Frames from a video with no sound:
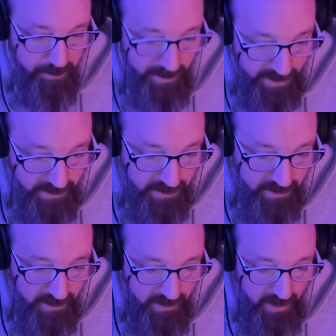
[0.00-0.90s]
But
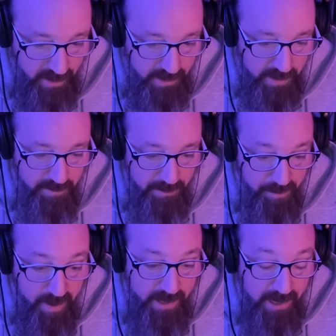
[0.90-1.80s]
in my
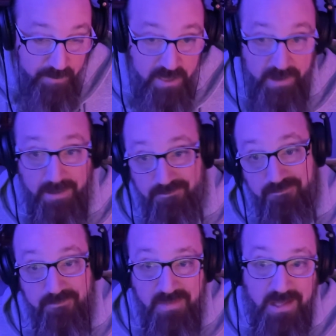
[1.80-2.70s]
brain, I was like,
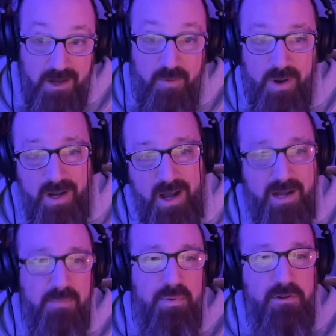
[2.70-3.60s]
you know what?
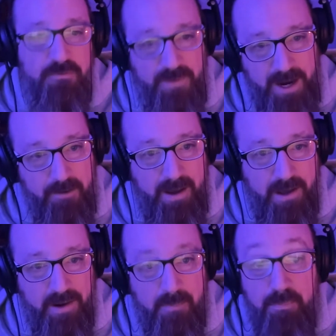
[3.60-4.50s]
I can put the fire
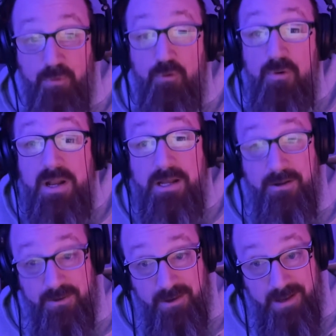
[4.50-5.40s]
out. I'm pretty
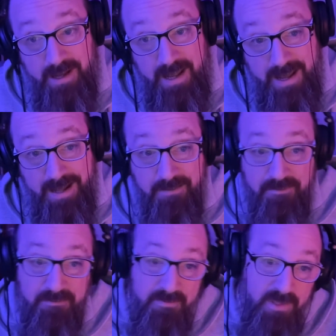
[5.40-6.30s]
good at,
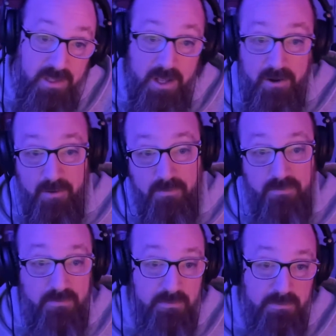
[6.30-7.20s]
you know,
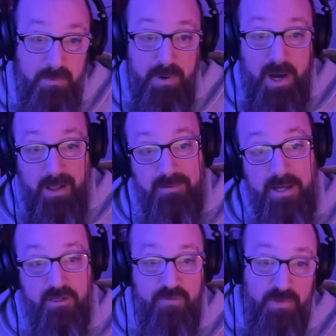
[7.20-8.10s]
the
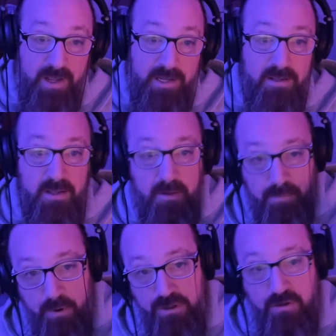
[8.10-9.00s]
politics of like
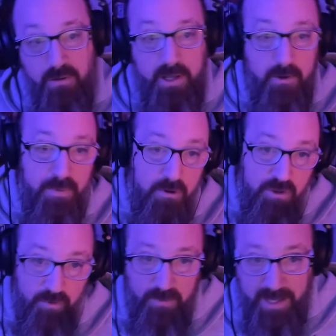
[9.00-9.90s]
personal,
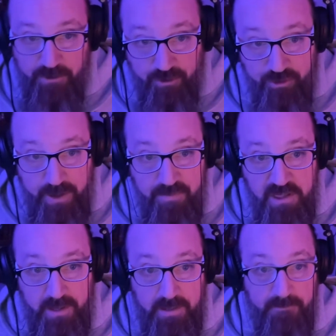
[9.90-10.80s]
interpersonal
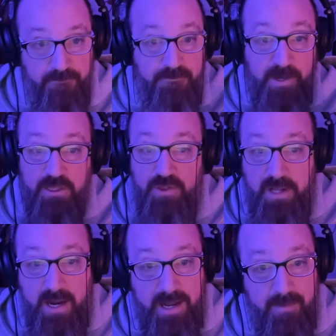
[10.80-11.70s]
relationships. I can fix the
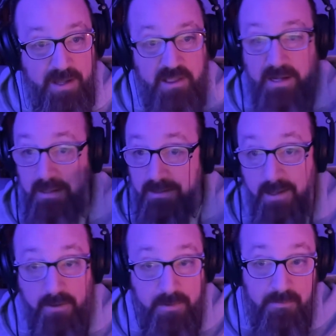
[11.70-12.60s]
dynamics. I can
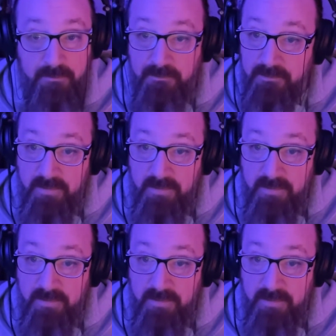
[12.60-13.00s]
tell them.